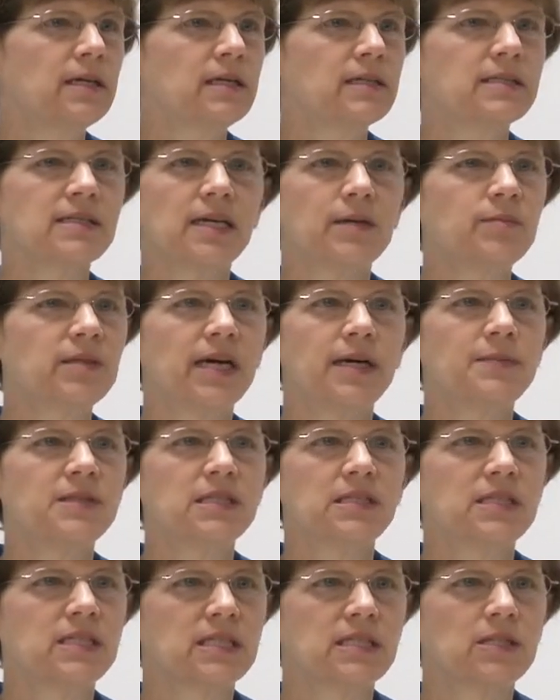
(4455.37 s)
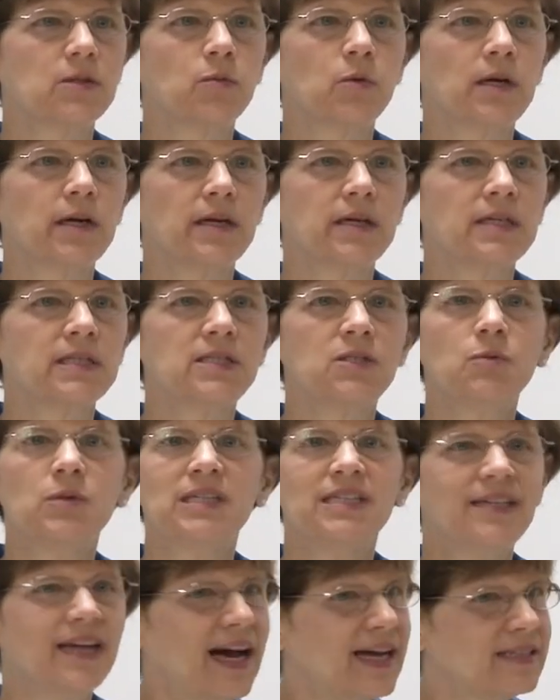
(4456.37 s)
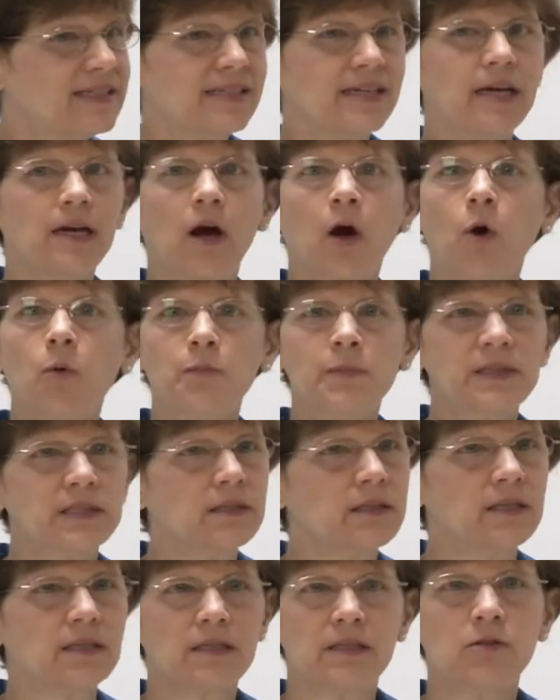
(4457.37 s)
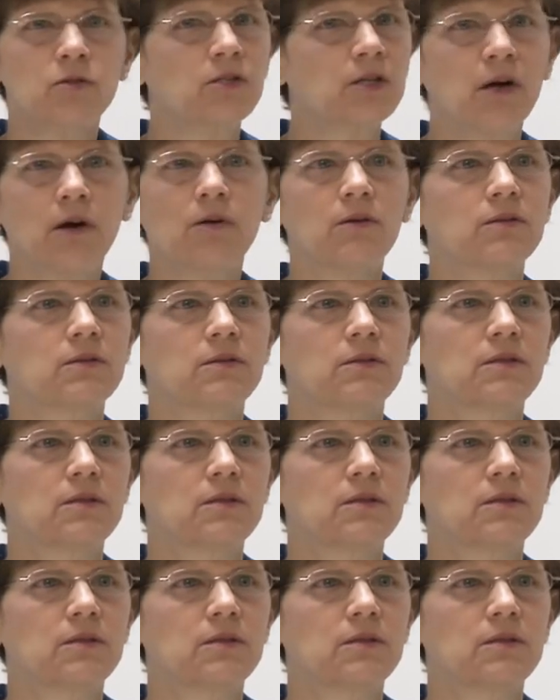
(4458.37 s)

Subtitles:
Sometimes it doesn't work because you would not say homesick. You don't.